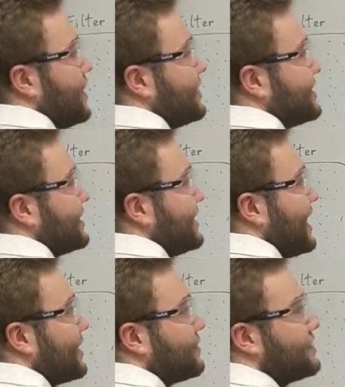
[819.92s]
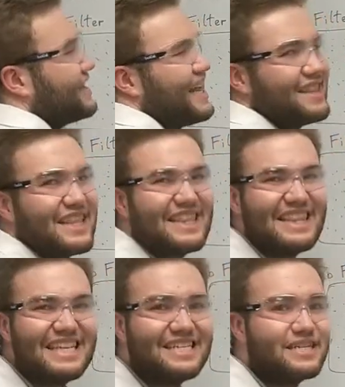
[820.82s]
this detector to detect the
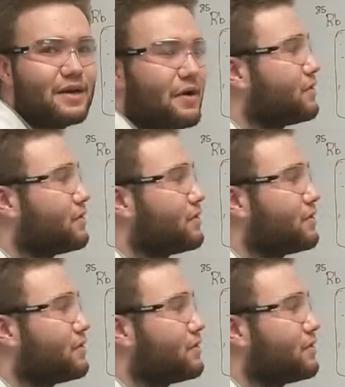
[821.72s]
least